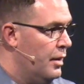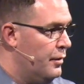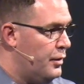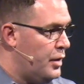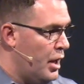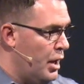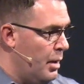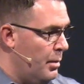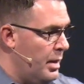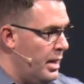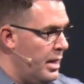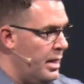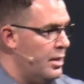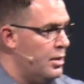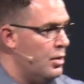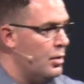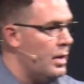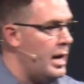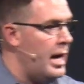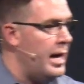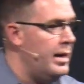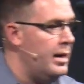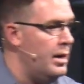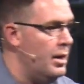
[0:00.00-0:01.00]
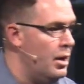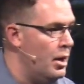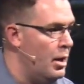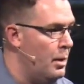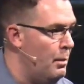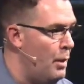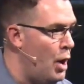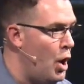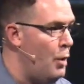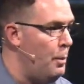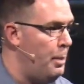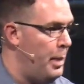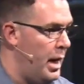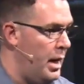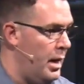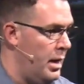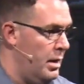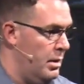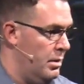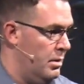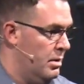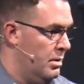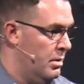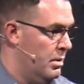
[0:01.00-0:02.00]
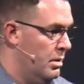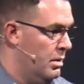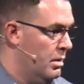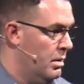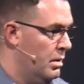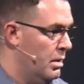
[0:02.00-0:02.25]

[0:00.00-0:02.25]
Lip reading: of coming in to ride in on a moped.